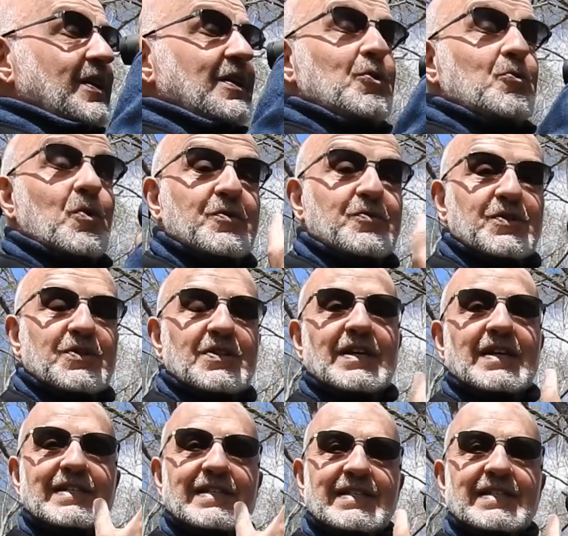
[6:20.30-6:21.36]
you won't see
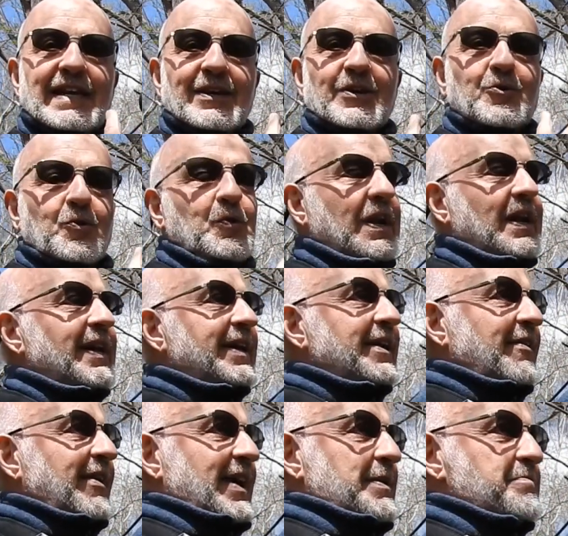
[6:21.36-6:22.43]
a single
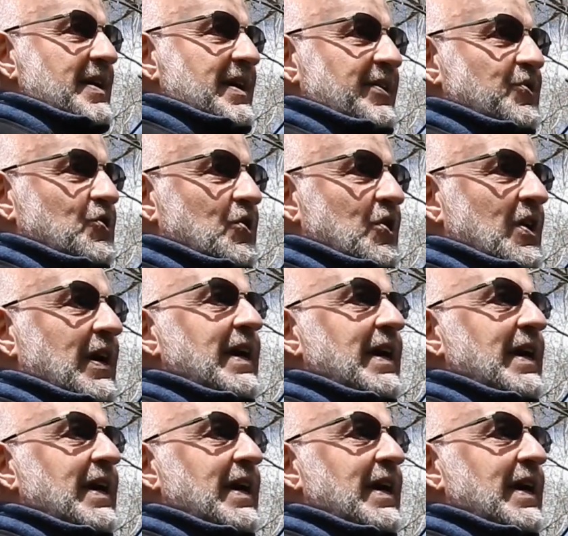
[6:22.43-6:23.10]
clear image.